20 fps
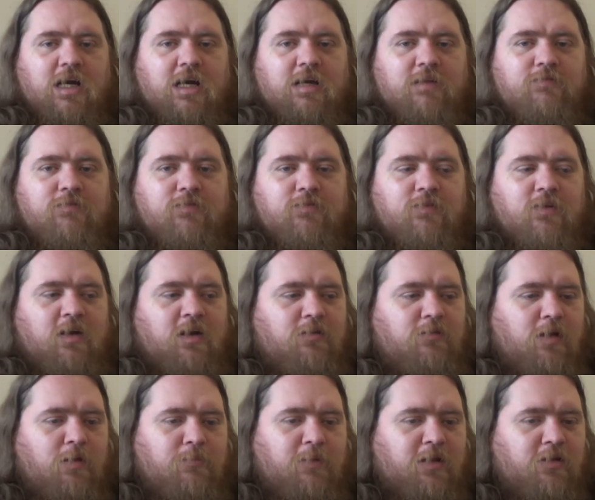I
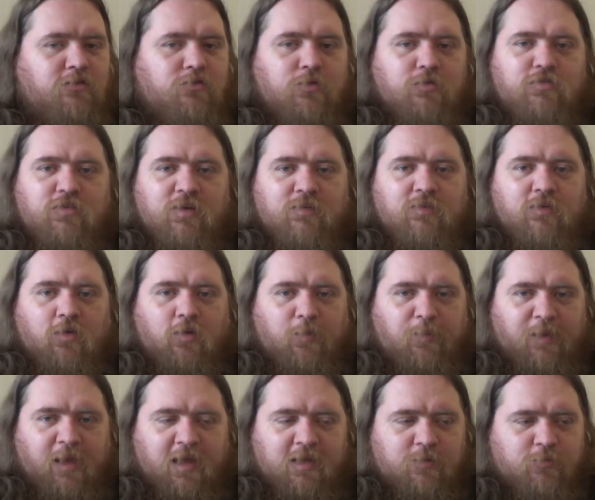managed to achieve another
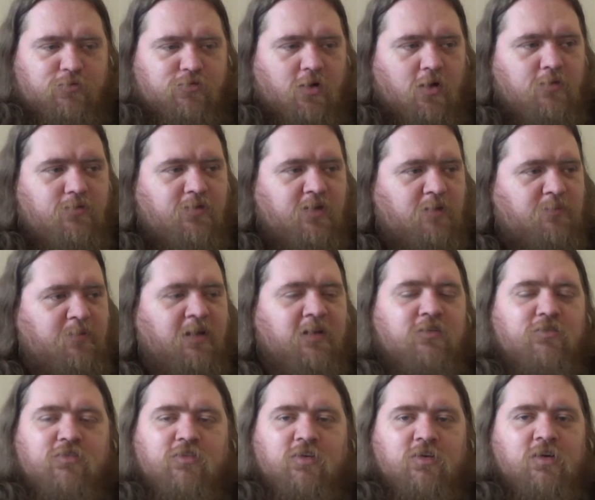platinum trophy. I
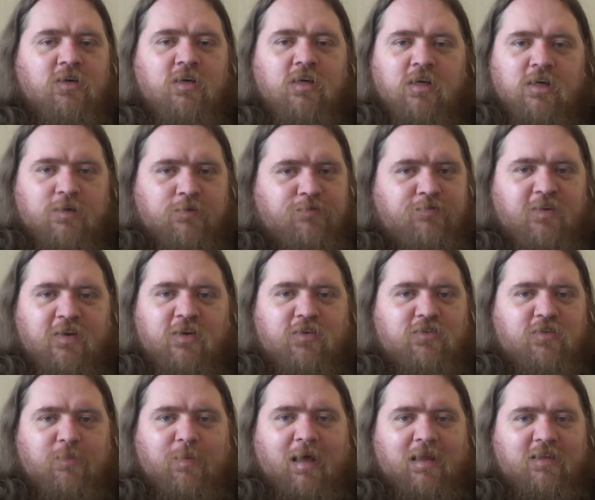managed to
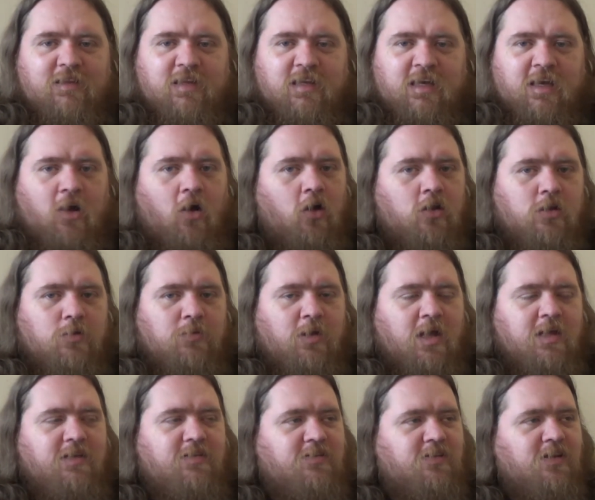finish the Pantheon and Hollow
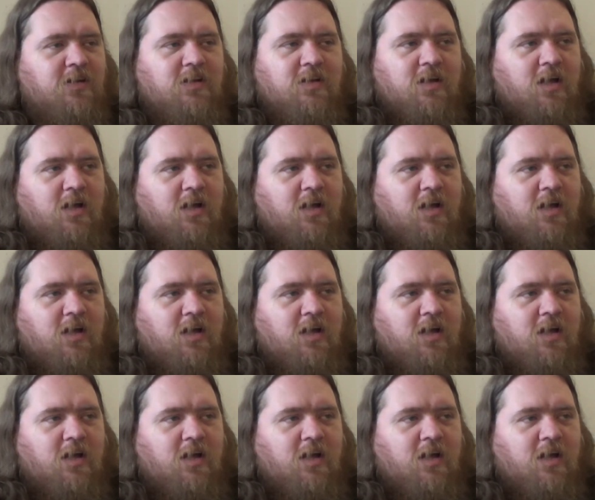Knight.